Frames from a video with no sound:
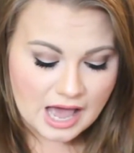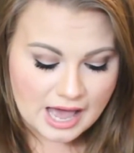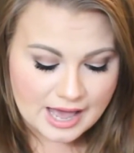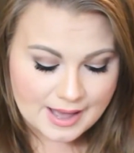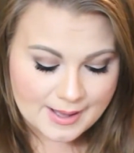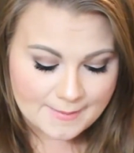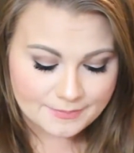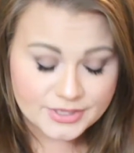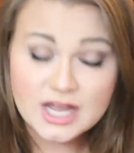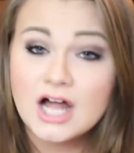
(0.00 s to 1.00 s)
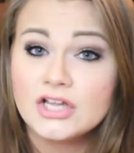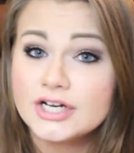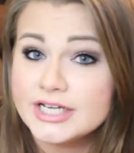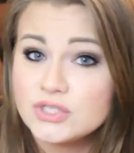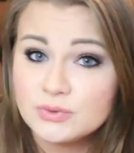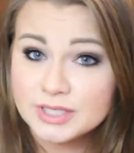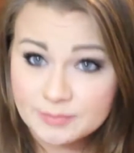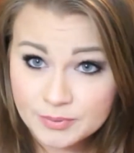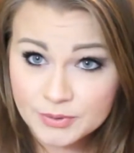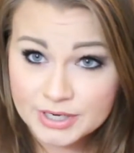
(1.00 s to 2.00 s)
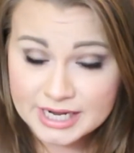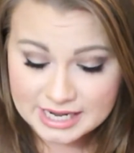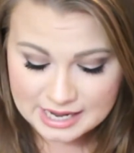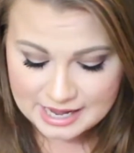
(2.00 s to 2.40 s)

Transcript: Um, the color is really pretty.